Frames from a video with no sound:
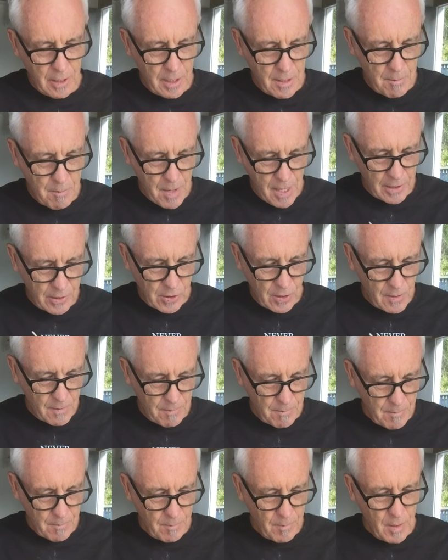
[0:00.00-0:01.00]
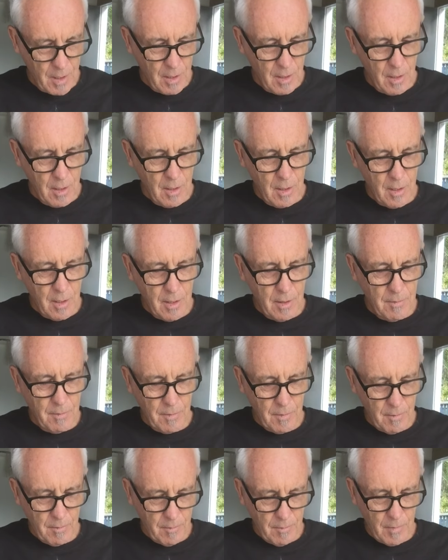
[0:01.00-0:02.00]
can imagine,
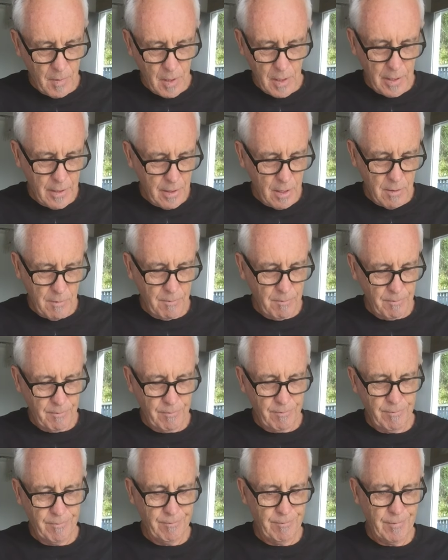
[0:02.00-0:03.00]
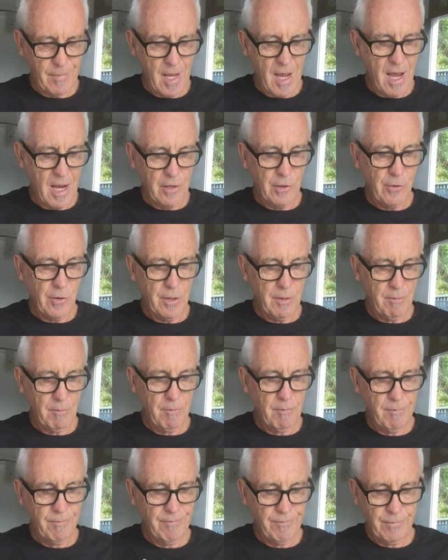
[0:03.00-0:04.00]
I don't know, 100,
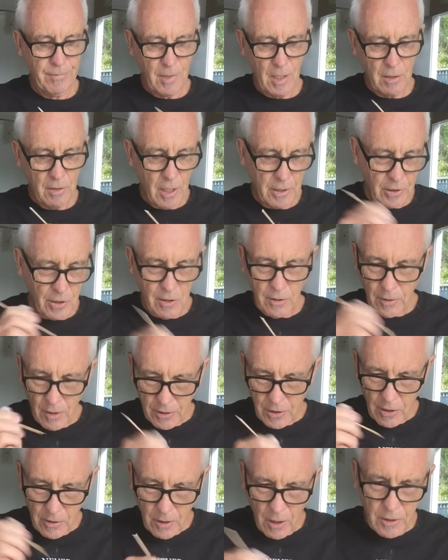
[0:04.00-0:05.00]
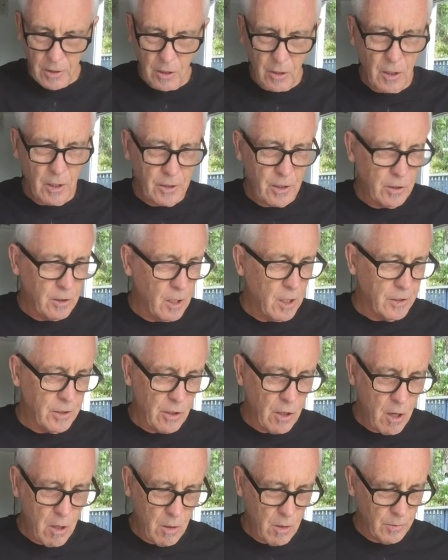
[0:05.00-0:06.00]
lots and lots and lots and lots and
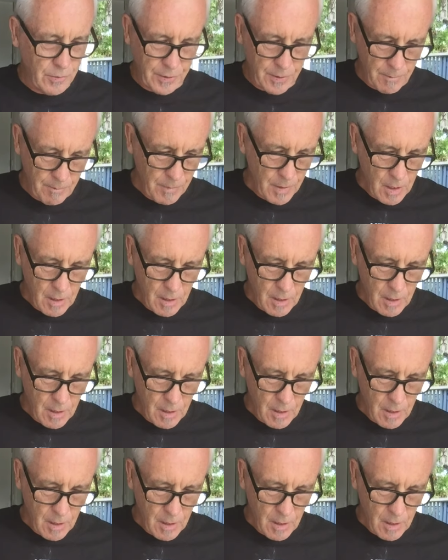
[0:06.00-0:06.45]
lots of holes.